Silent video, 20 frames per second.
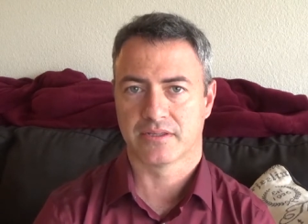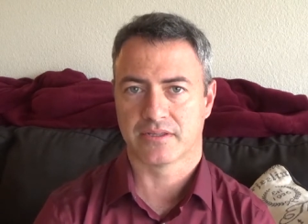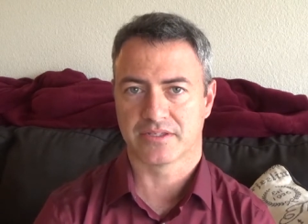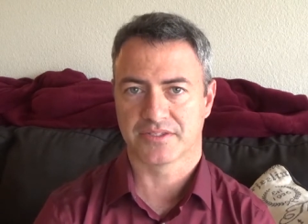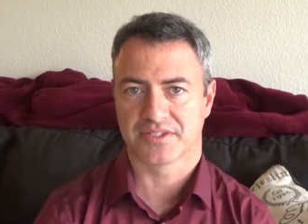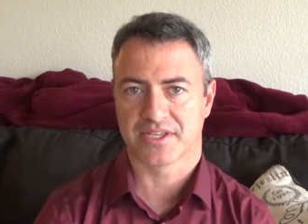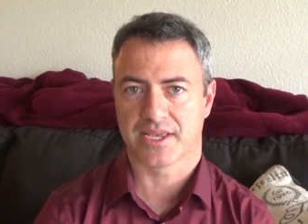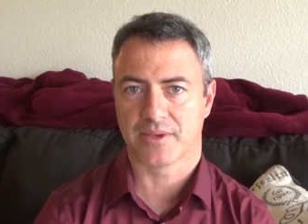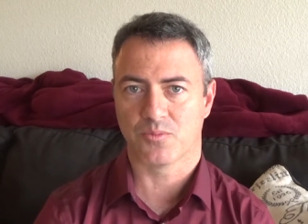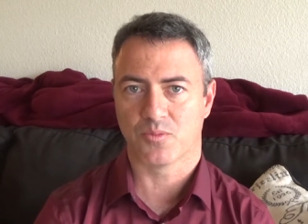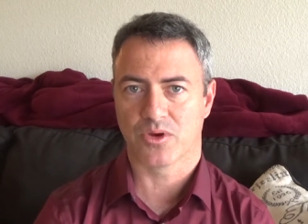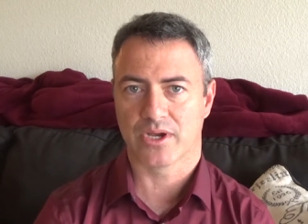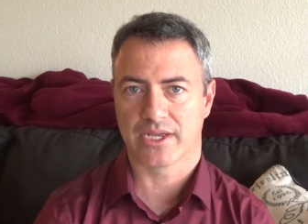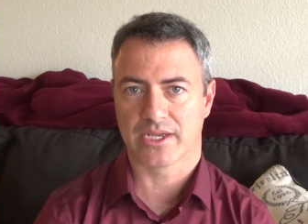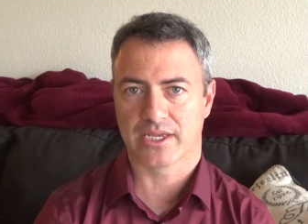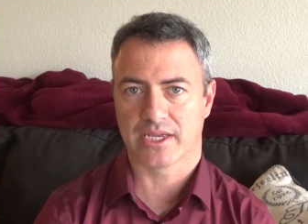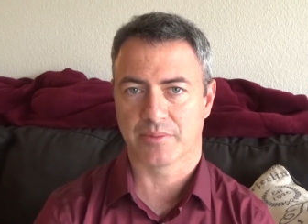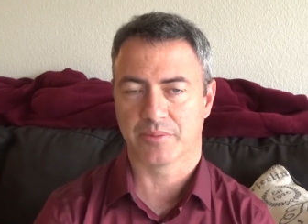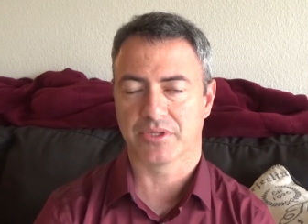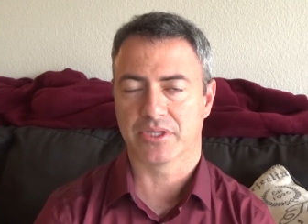the same
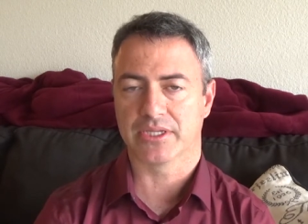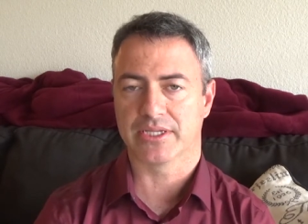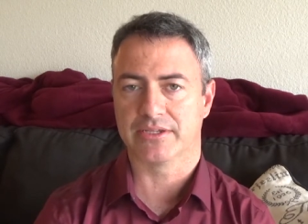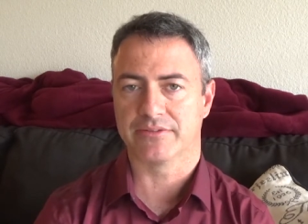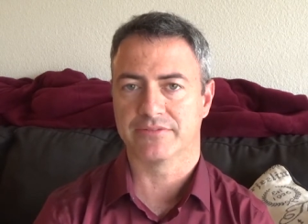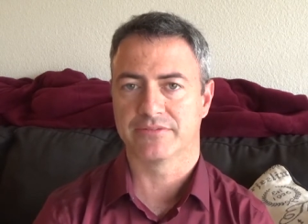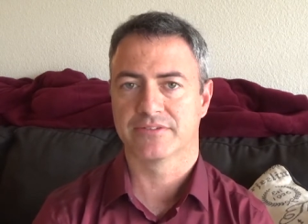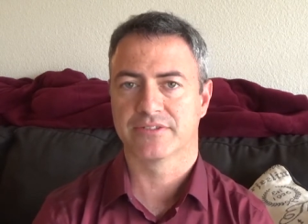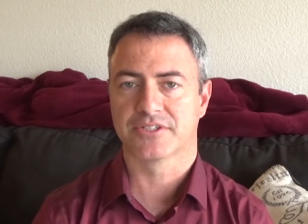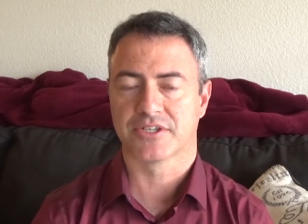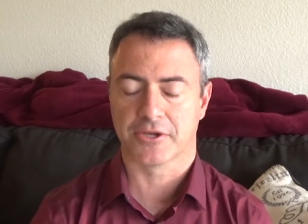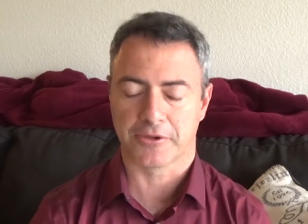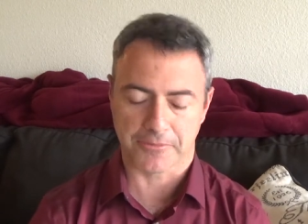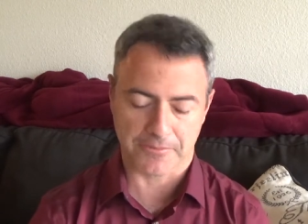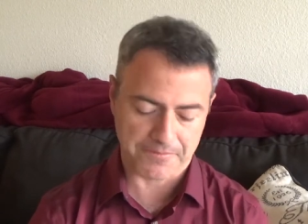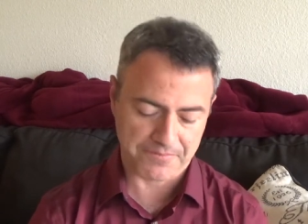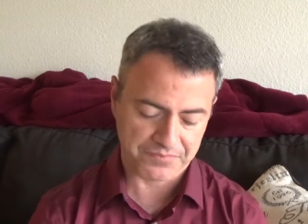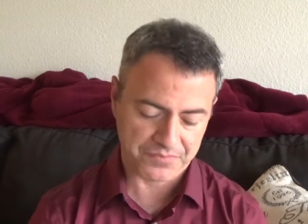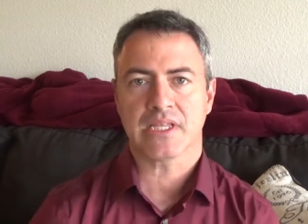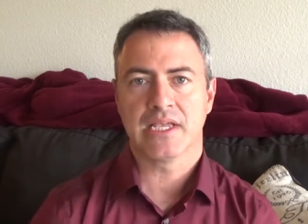way, I believe. So
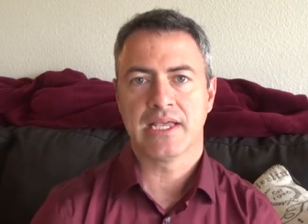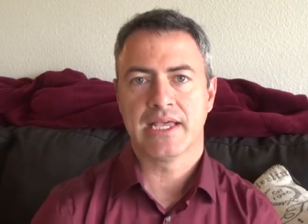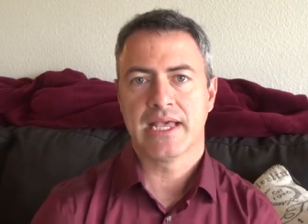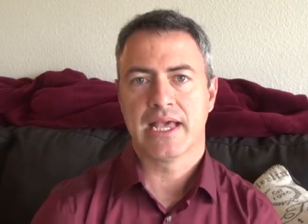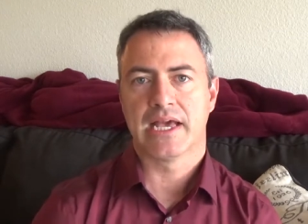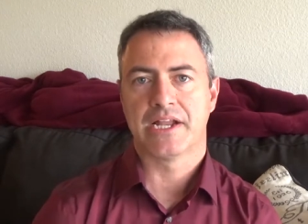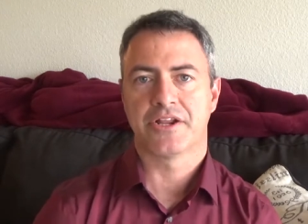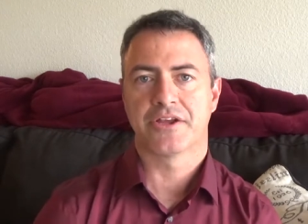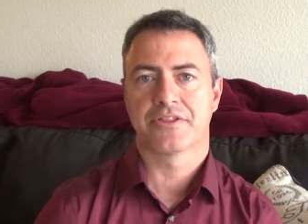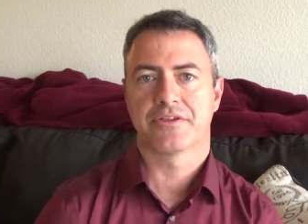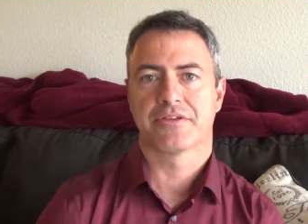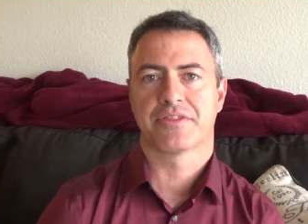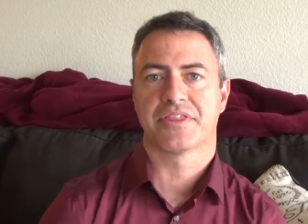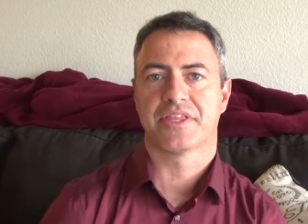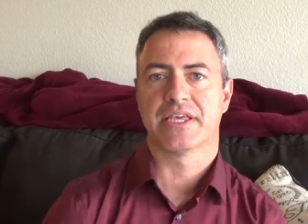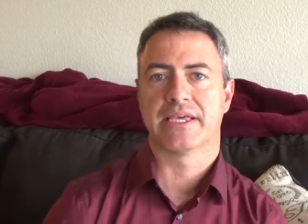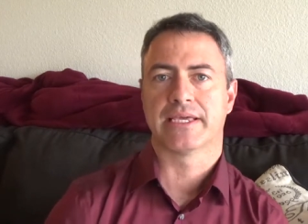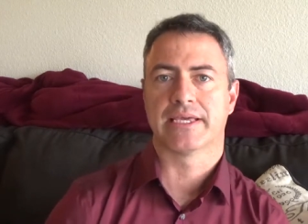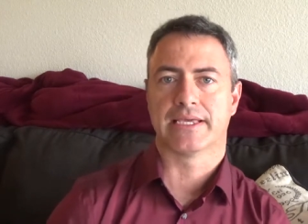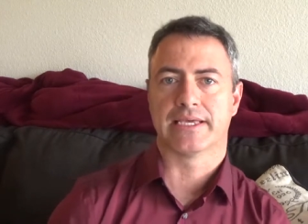Another
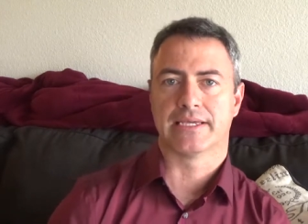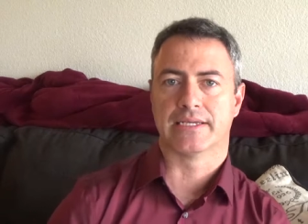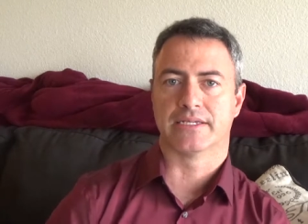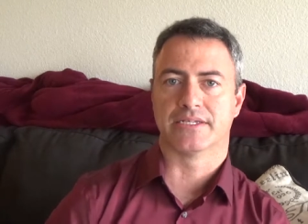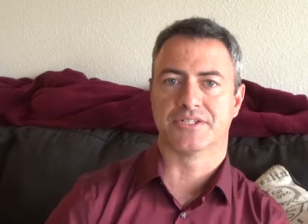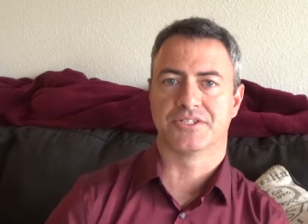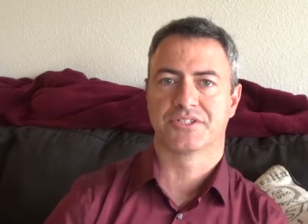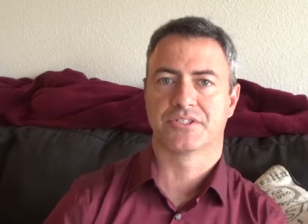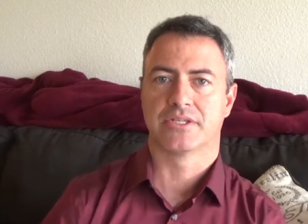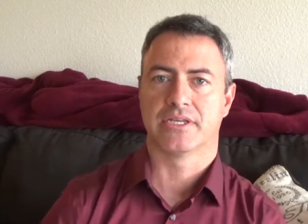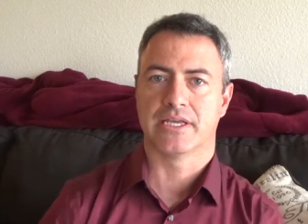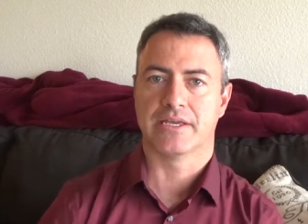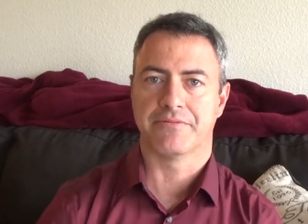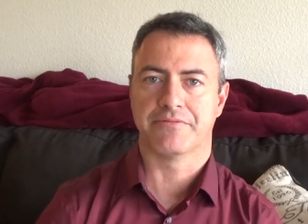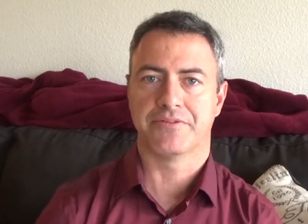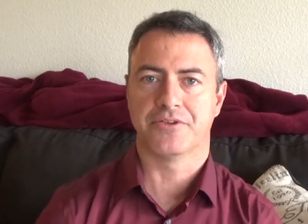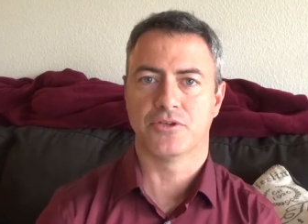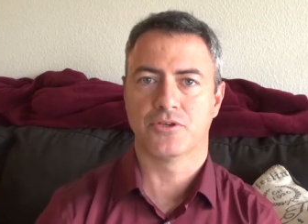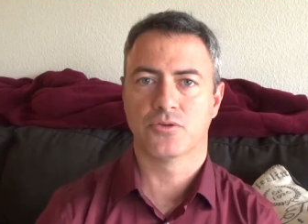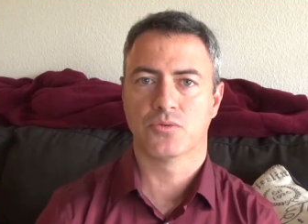thing is
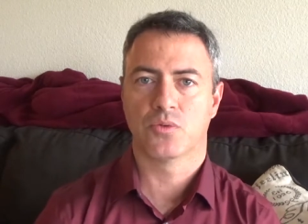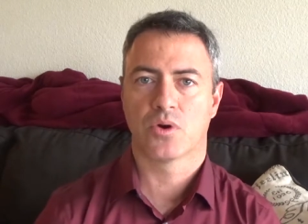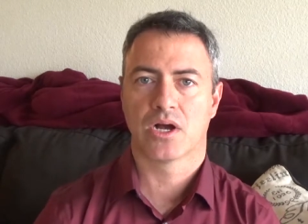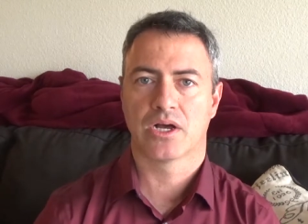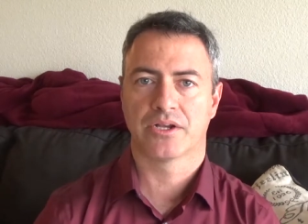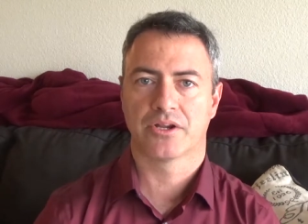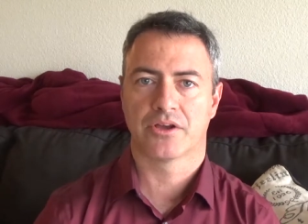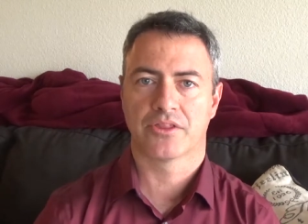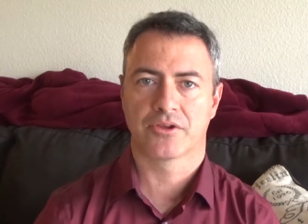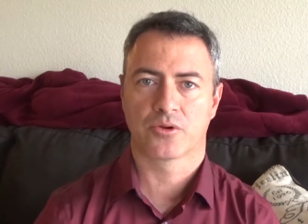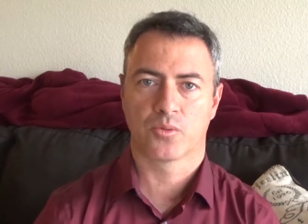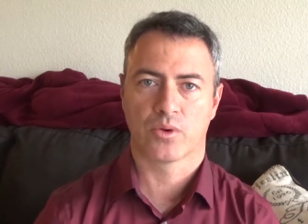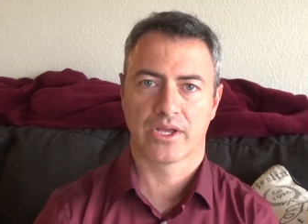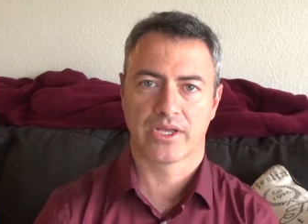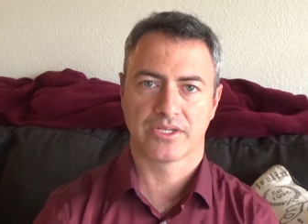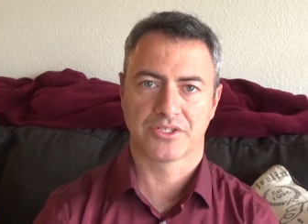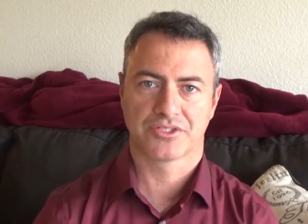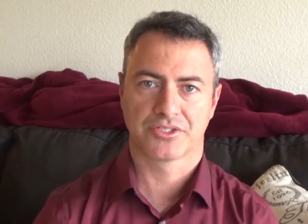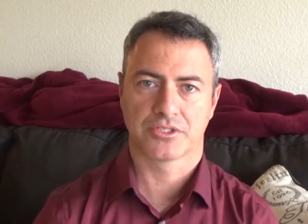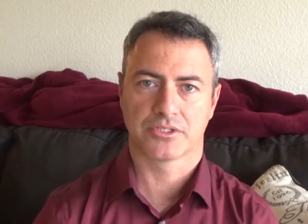if you want other
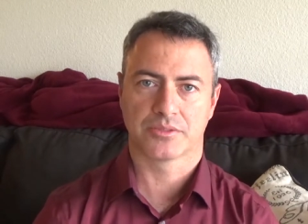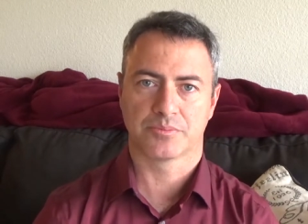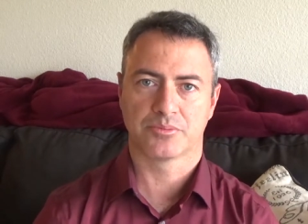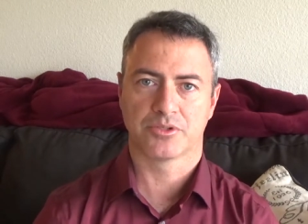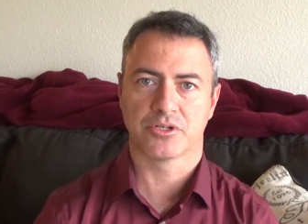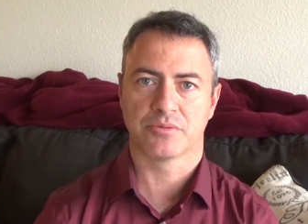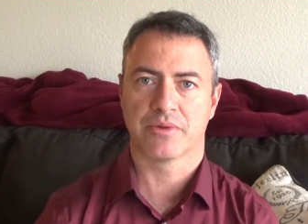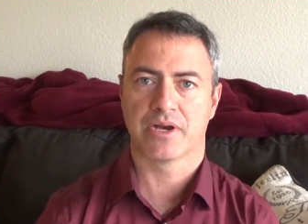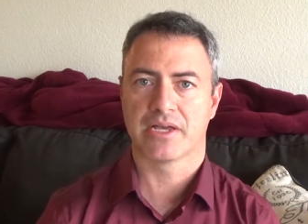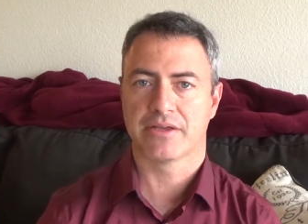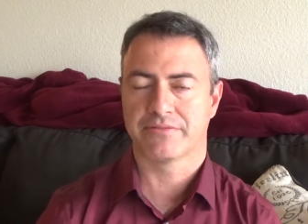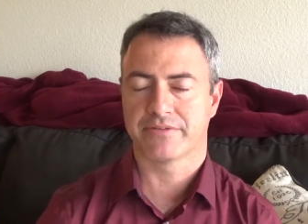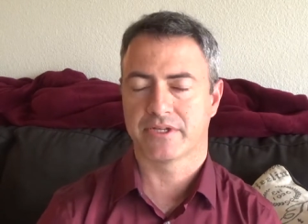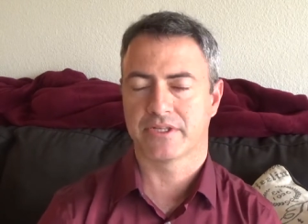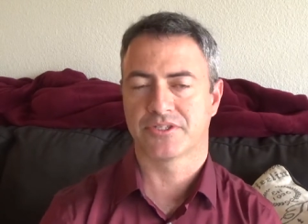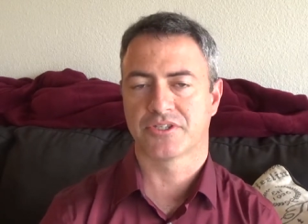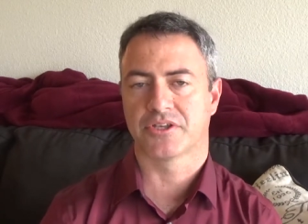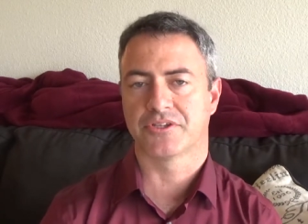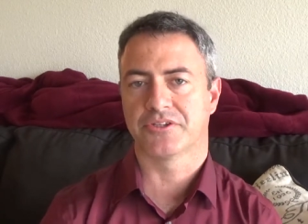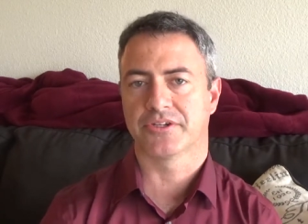ways to put my
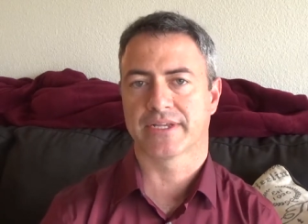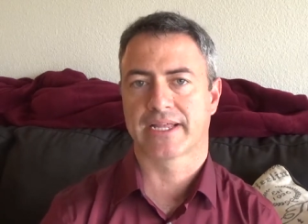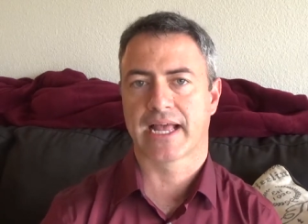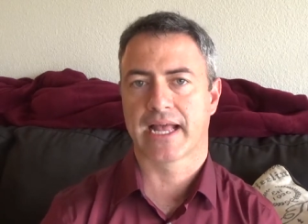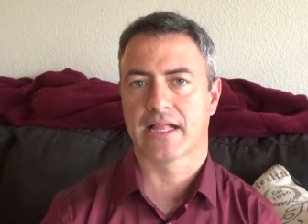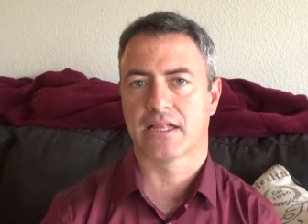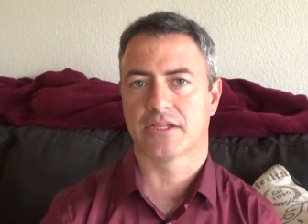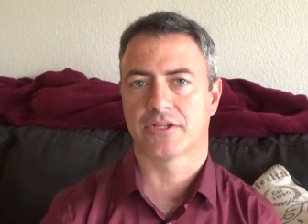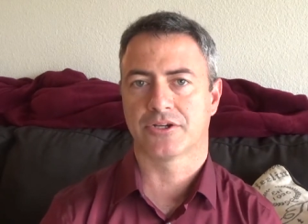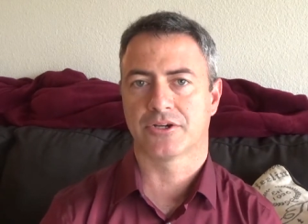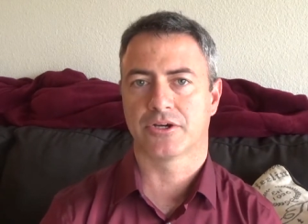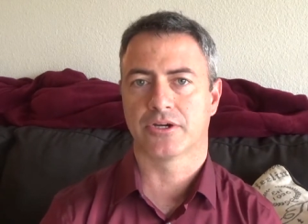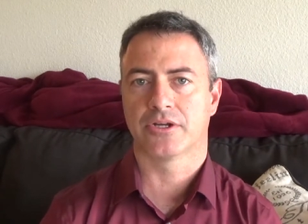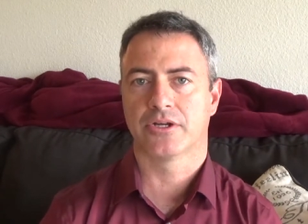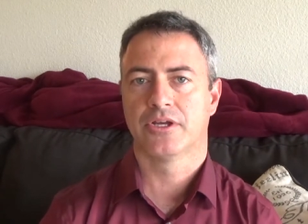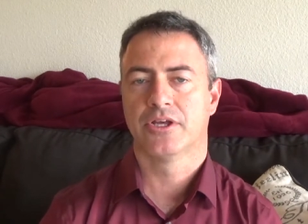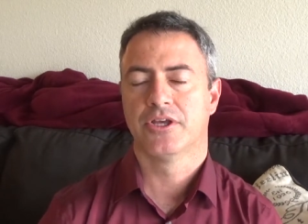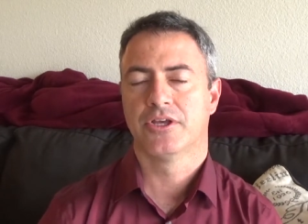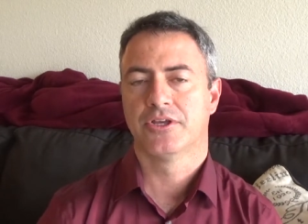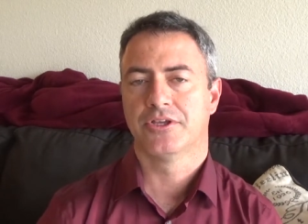events on your calendar,